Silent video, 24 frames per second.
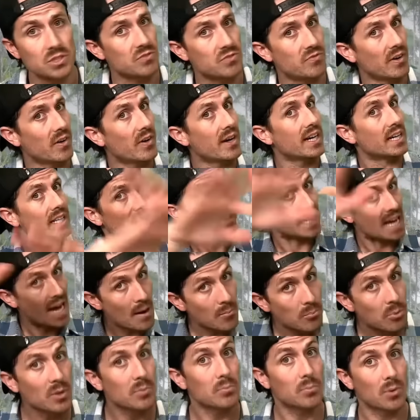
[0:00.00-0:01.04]
this very
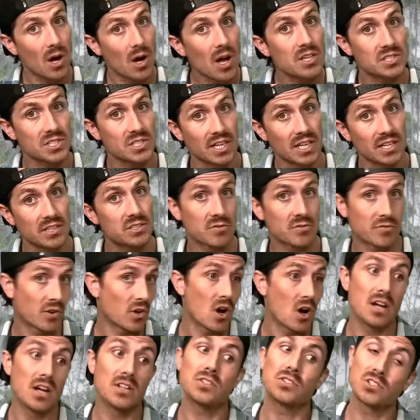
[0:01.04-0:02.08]
elaborate process
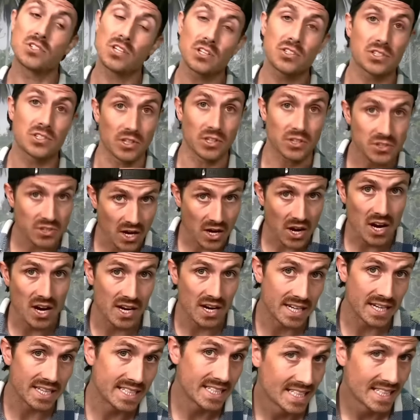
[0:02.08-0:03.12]
for An's sister,
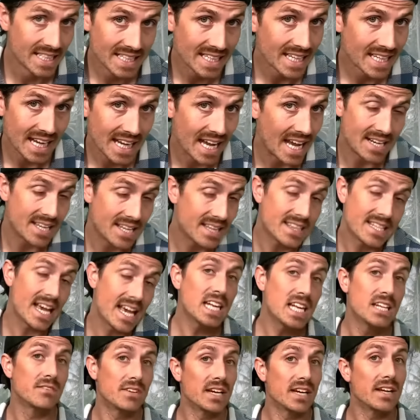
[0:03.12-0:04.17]
Tan, and at
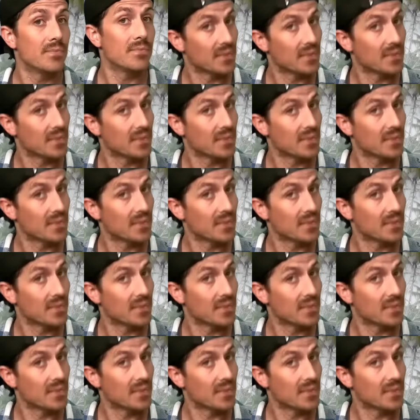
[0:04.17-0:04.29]
the end of